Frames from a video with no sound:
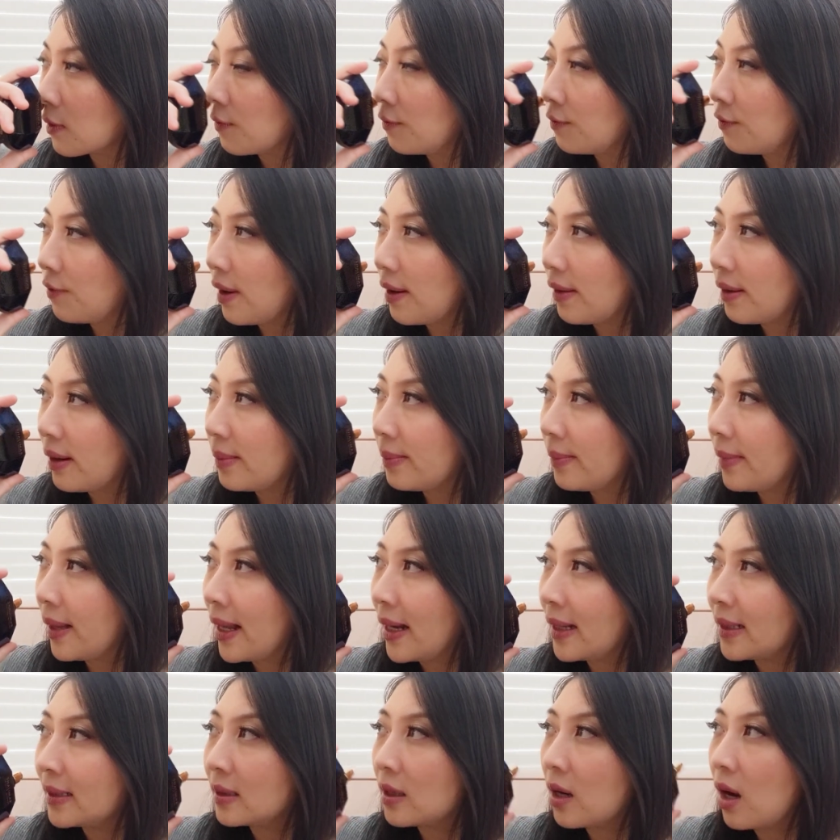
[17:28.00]
very
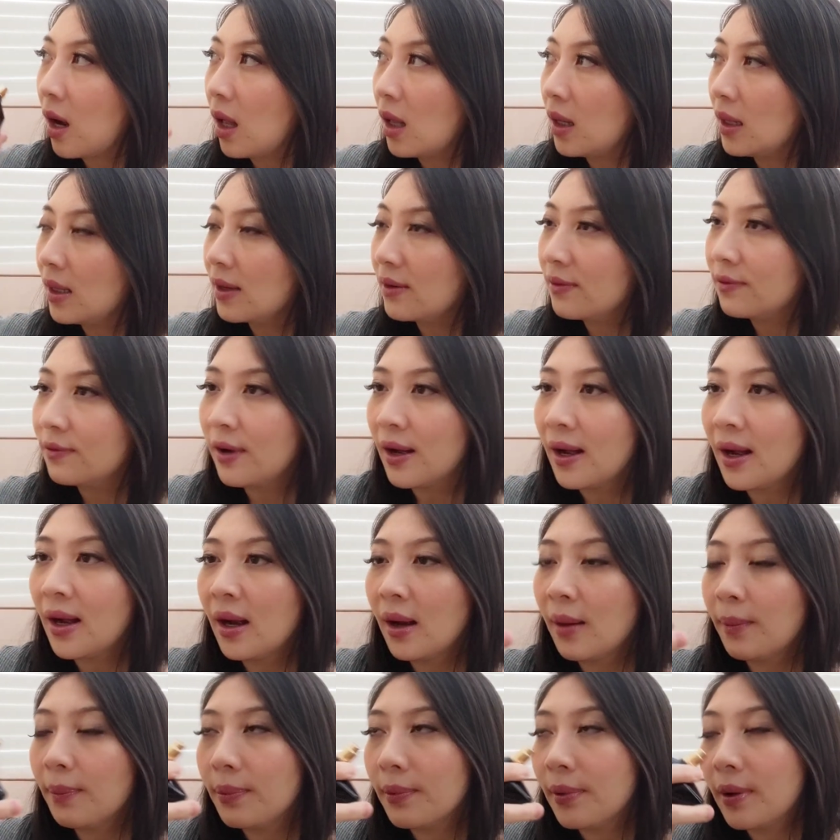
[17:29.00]
melancholic
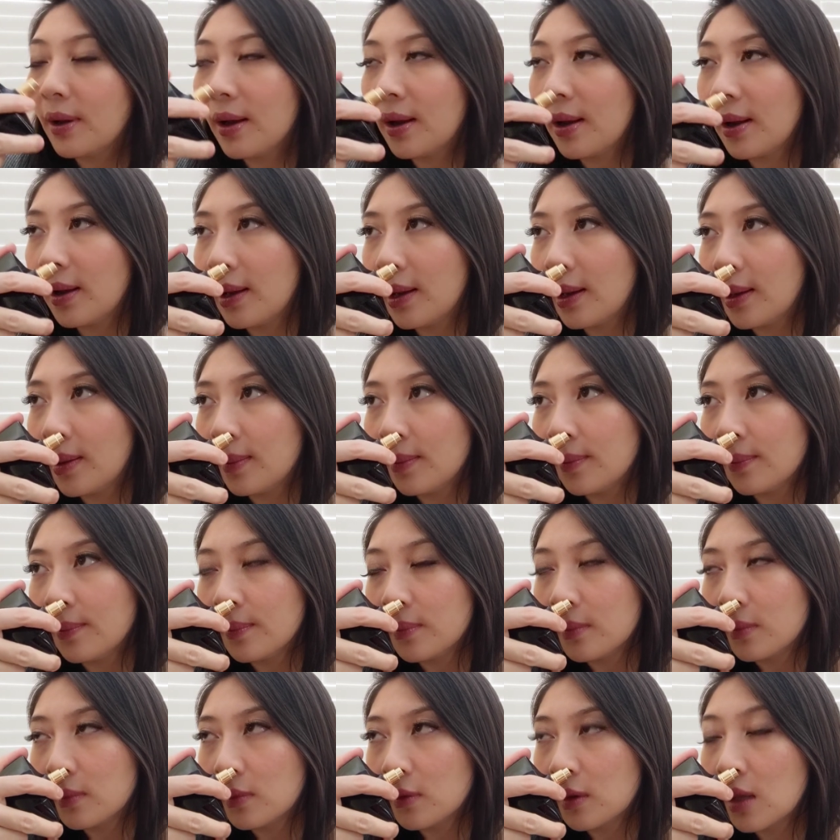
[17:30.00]
vibe
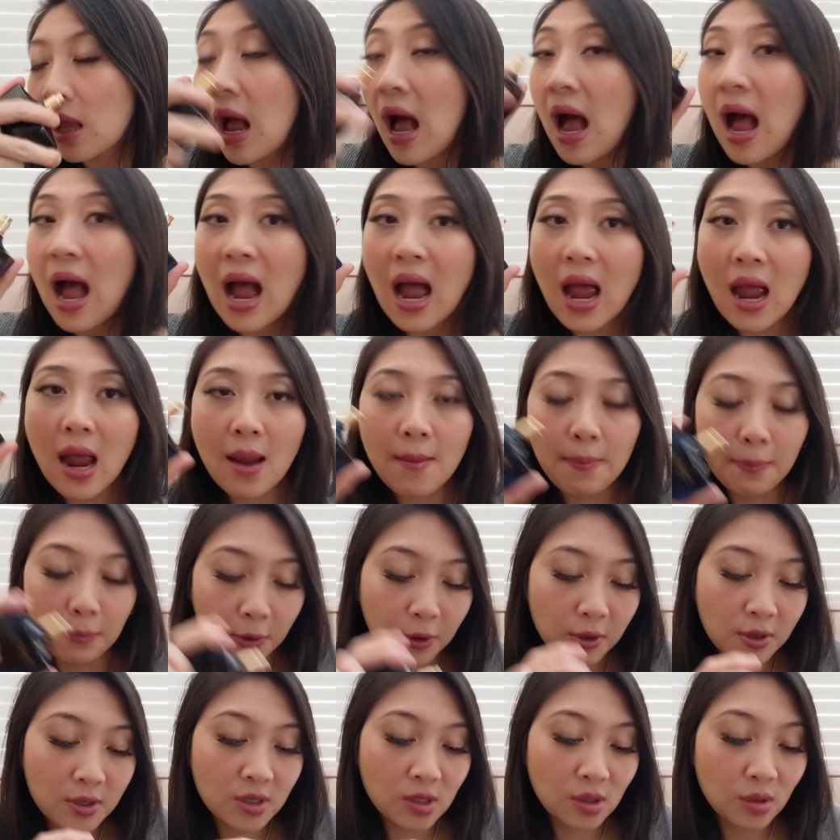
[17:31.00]
I
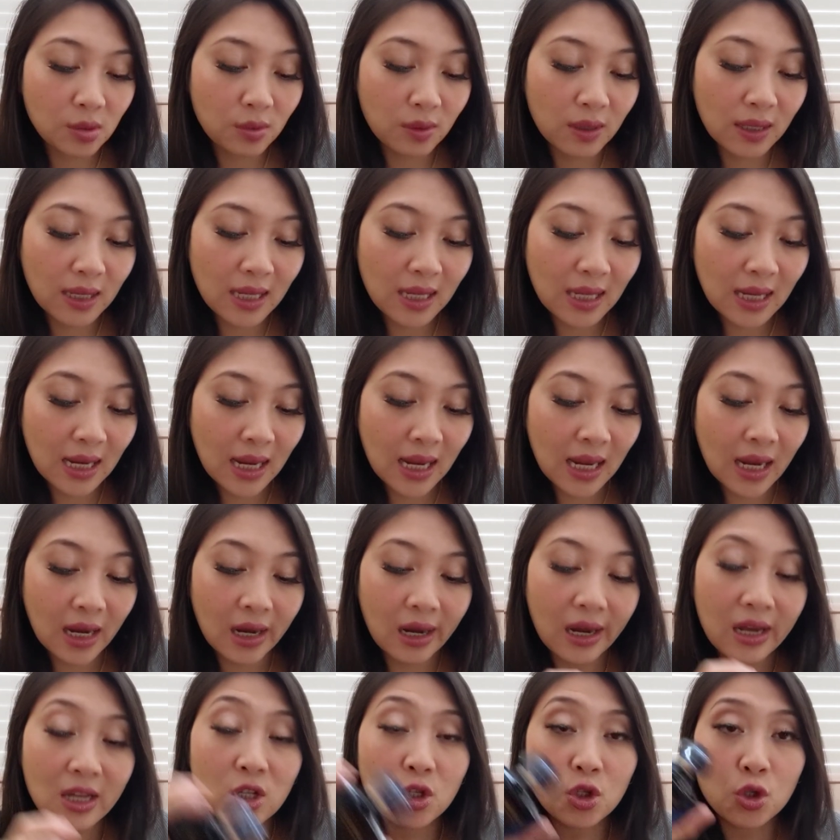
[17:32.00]
personally
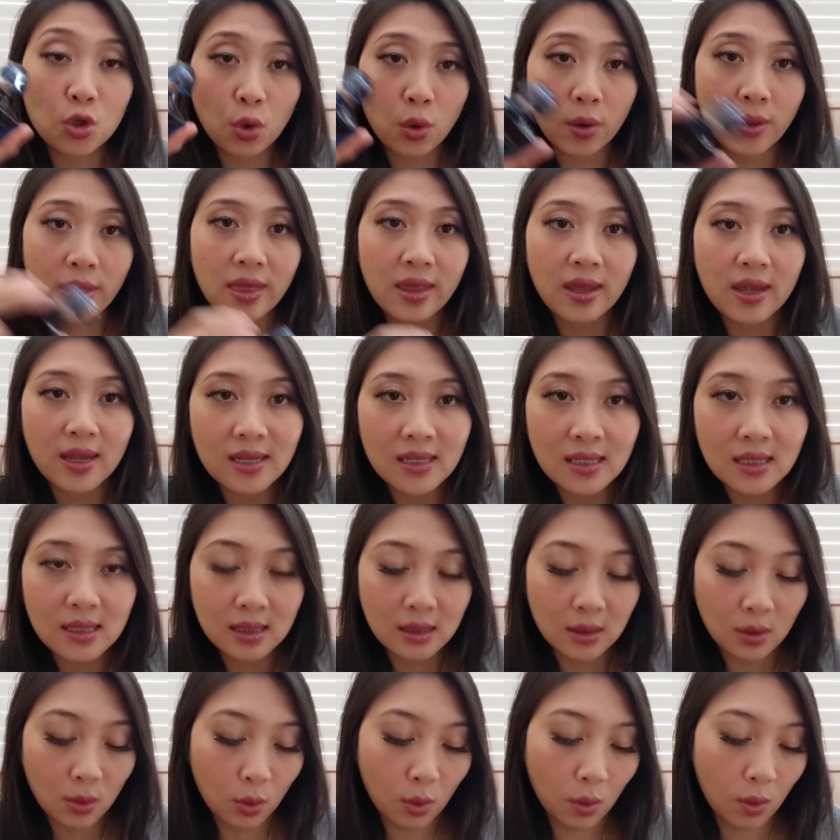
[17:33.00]
enjoy
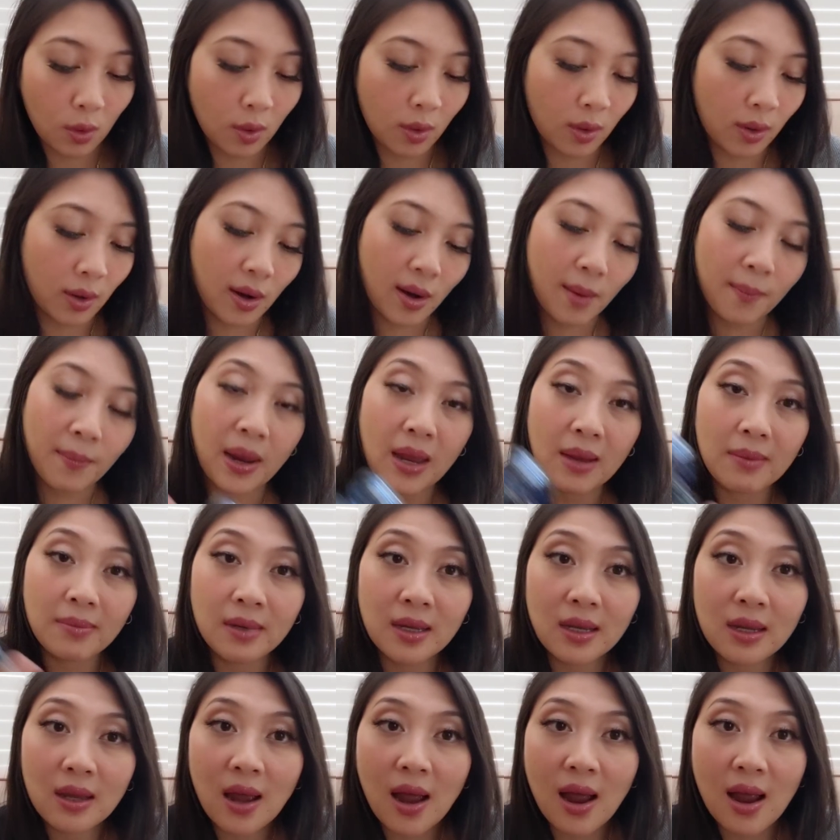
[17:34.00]
this or
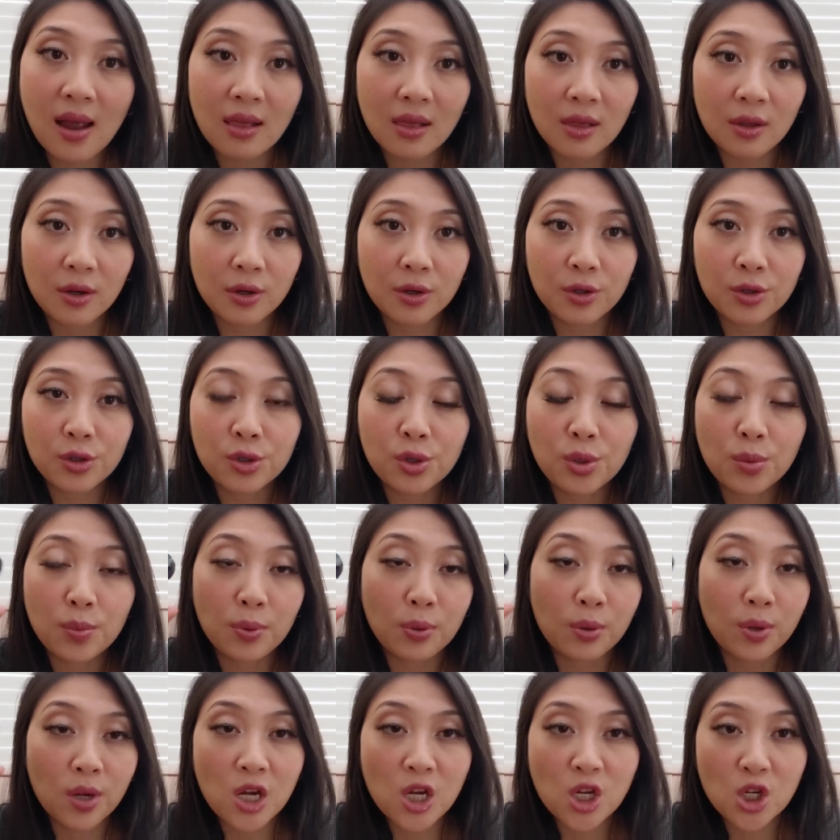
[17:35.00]
maybe I learned to
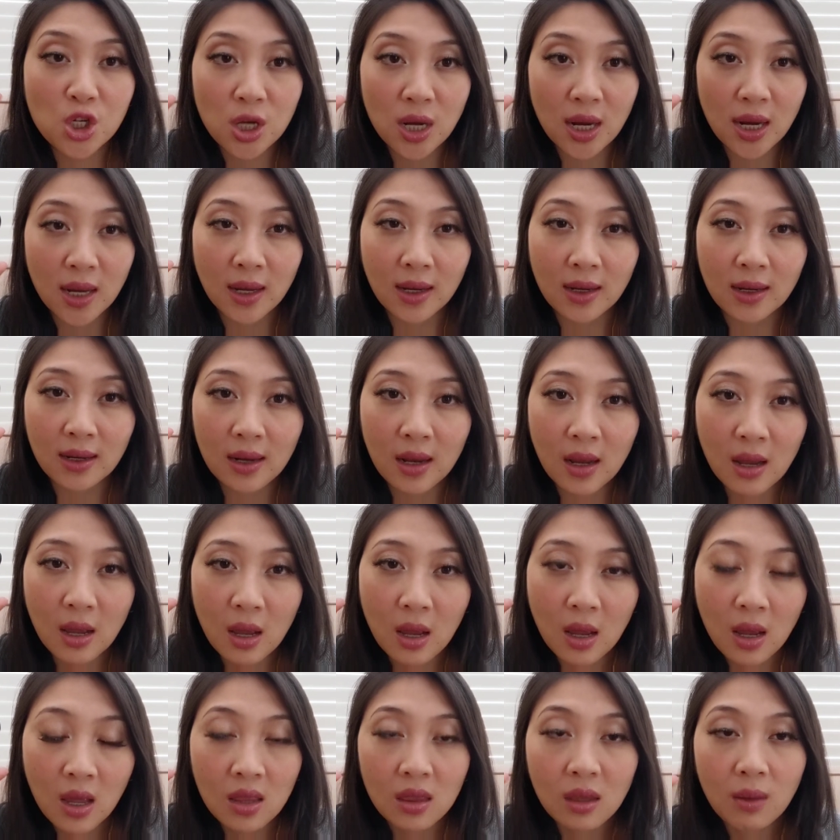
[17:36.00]
appreciate
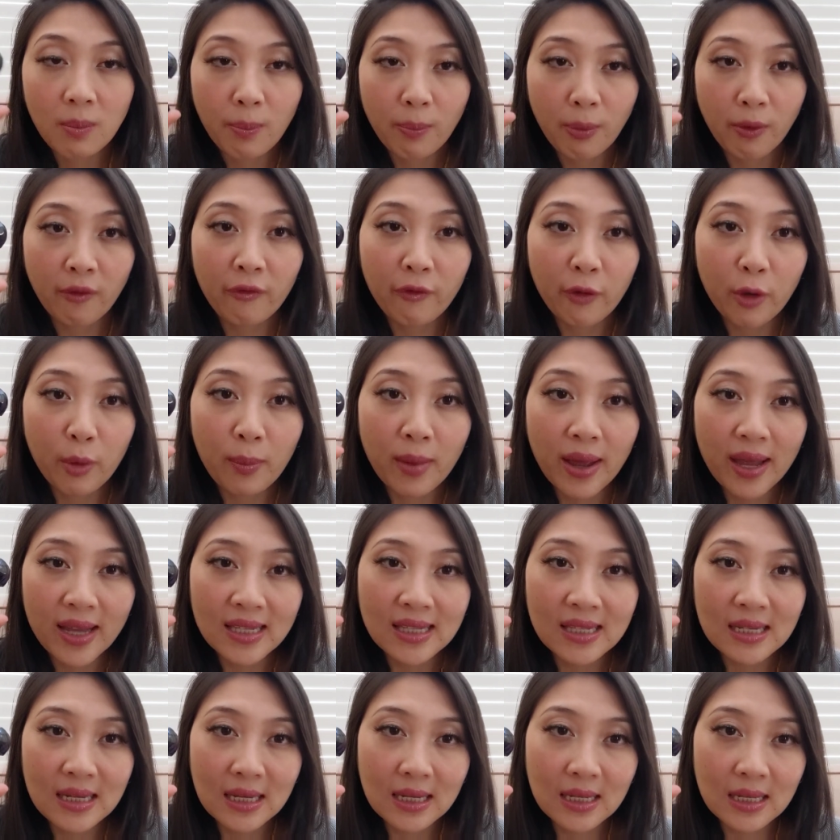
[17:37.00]
the perfume
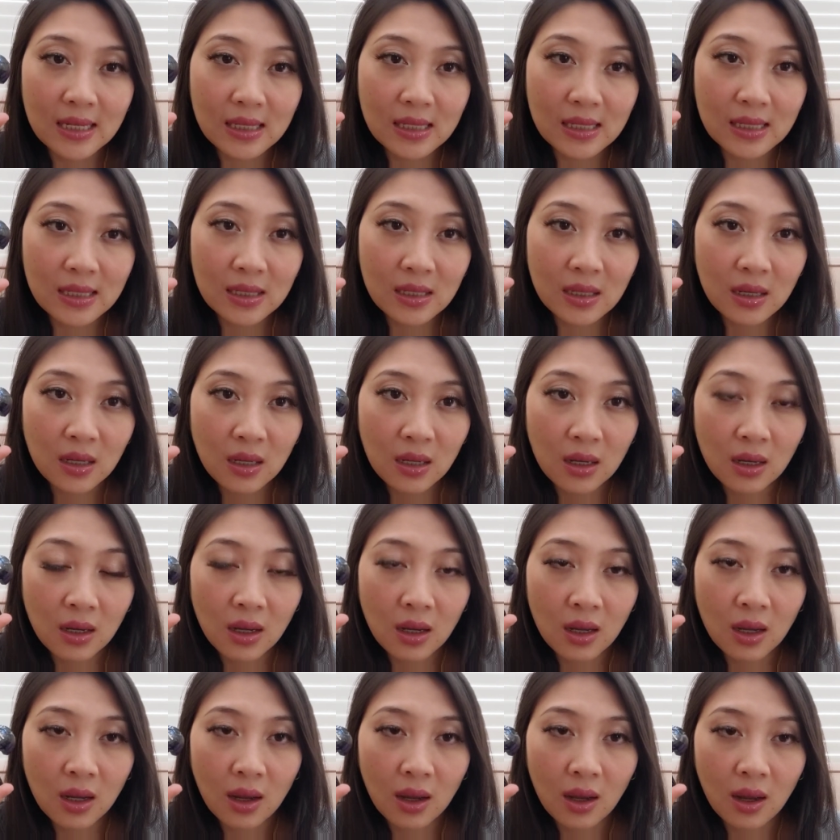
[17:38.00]
as is
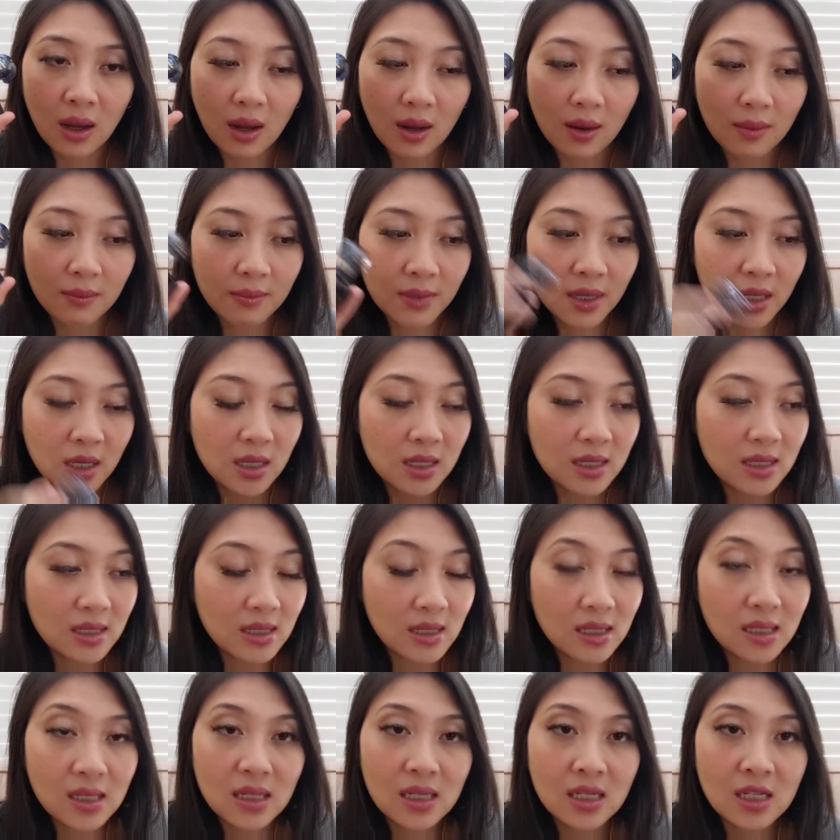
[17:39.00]
um,
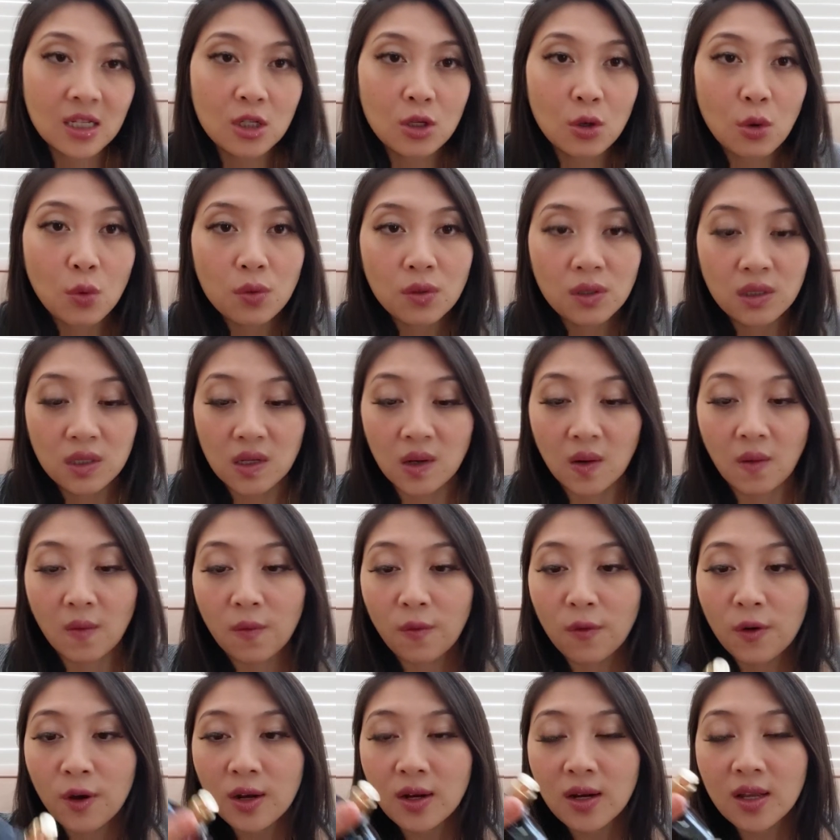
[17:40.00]
because this is so
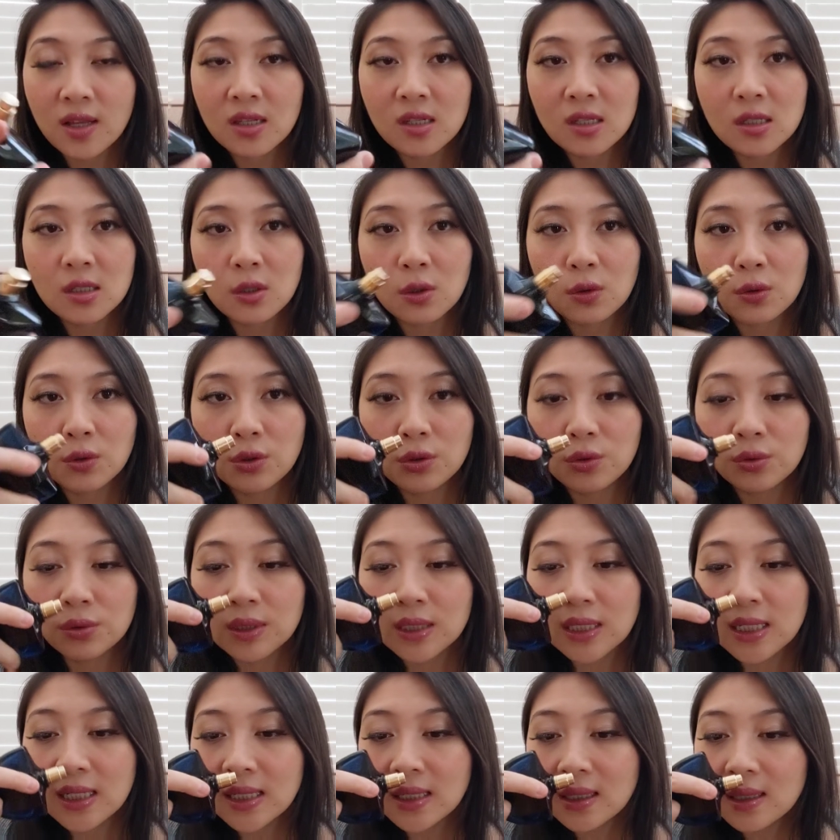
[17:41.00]
different and so
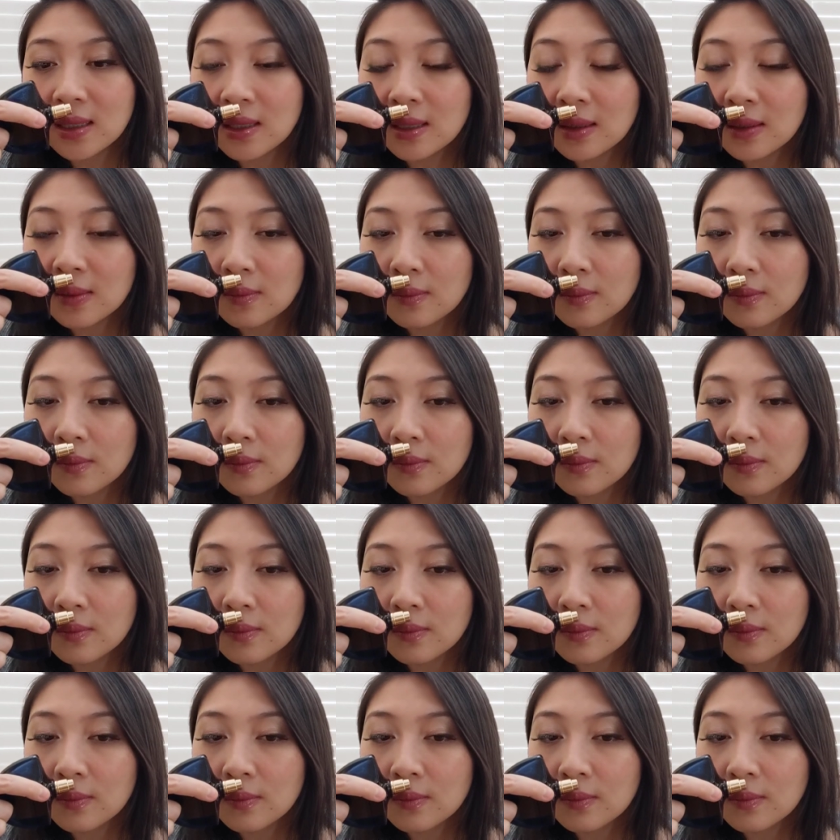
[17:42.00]
unique